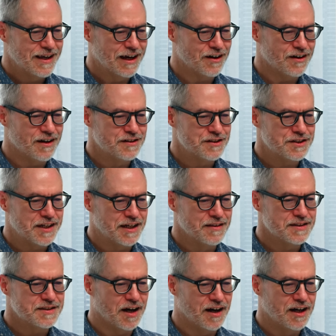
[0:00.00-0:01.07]
cannot understand
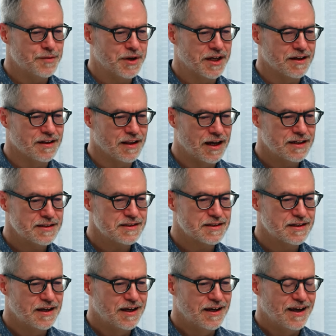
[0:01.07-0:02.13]
the time at a
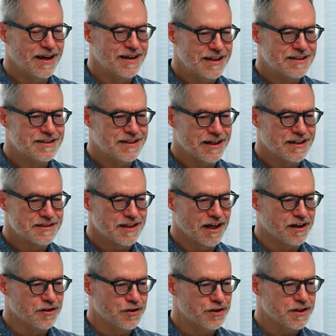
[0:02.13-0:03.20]
glance, and need to take a
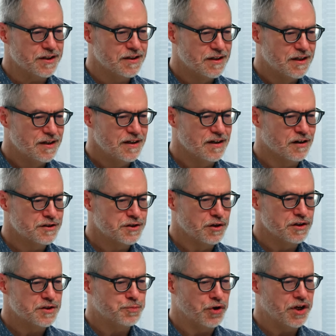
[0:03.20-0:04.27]
second look. It also
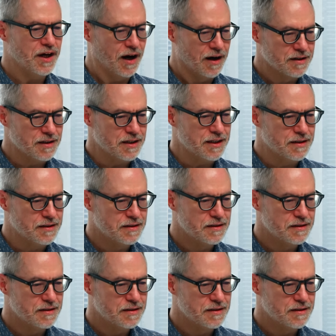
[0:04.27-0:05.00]
looks pretty ugly,